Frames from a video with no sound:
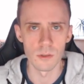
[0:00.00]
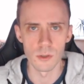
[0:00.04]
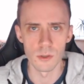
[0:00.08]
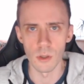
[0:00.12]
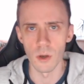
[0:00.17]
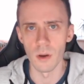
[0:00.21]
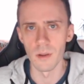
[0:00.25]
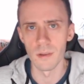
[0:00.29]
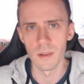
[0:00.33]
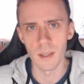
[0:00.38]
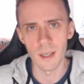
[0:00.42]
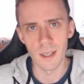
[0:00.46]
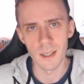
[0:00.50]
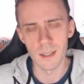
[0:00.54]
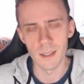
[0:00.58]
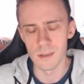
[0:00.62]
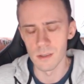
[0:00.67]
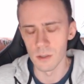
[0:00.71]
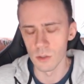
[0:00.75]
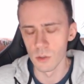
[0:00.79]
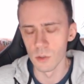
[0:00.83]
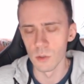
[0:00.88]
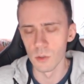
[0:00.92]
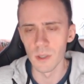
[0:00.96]
So I think
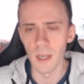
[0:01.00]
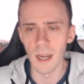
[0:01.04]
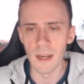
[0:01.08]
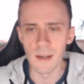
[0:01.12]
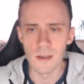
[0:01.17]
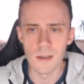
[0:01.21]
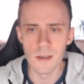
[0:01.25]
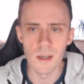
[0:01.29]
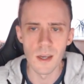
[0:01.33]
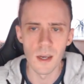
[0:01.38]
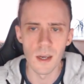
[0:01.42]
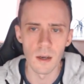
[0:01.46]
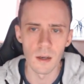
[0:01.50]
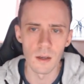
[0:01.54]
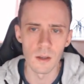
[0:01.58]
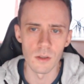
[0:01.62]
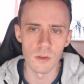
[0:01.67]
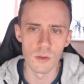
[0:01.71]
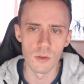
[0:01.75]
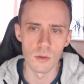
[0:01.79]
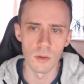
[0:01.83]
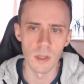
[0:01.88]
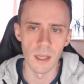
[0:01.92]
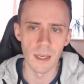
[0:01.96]
it's a good idea
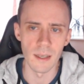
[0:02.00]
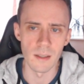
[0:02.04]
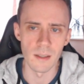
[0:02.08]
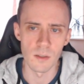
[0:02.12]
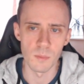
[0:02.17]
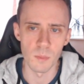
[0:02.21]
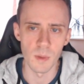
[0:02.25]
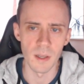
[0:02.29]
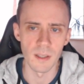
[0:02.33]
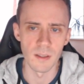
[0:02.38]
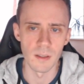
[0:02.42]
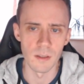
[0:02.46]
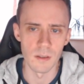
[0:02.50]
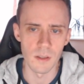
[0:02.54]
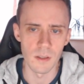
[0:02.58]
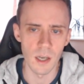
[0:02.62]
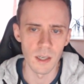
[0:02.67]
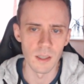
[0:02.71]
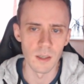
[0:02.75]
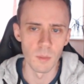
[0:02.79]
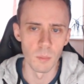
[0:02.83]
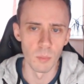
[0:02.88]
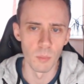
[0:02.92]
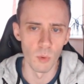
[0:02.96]
to like spend a
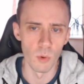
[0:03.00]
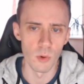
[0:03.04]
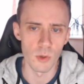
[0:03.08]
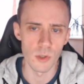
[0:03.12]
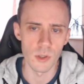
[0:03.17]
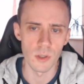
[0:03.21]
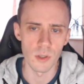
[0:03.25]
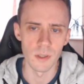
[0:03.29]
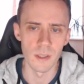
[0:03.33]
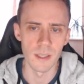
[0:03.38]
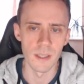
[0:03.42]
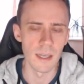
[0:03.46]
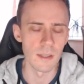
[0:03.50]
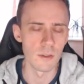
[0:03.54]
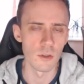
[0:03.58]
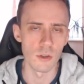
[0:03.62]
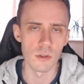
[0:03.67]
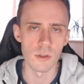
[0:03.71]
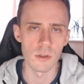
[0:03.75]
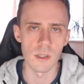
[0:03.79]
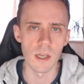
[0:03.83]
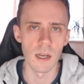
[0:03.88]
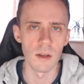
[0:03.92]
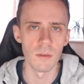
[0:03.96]
tiny portion, get
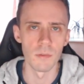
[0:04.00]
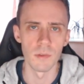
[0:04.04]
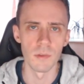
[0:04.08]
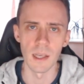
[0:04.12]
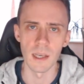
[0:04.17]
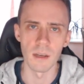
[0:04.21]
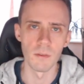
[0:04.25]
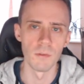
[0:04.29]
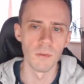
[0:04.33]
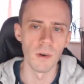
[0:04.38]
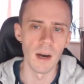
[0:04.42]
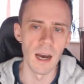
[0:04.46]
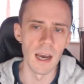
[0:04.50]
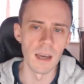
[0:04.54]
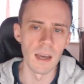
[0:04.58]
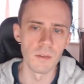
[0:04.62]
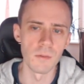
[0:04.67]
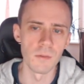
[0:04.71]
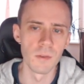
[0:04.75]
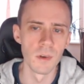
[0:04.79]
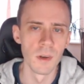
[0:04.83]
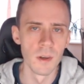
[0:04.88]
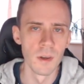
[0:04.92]
yourself like five,